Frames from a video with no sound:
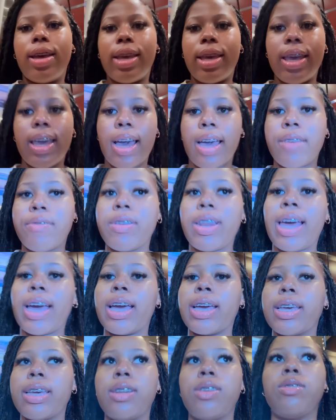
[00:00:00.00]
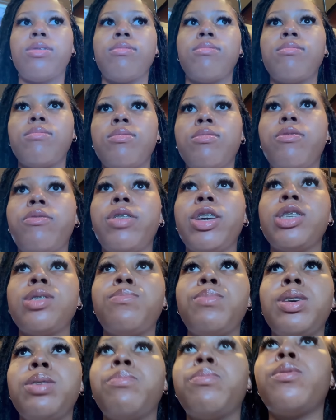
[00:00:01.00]
Yeah, I feel like I can face
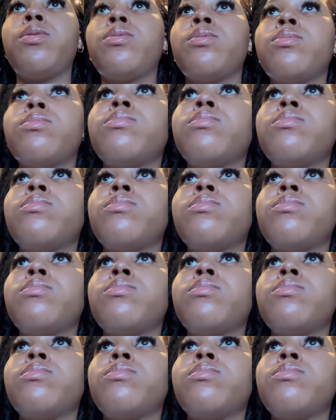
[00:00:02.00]
people.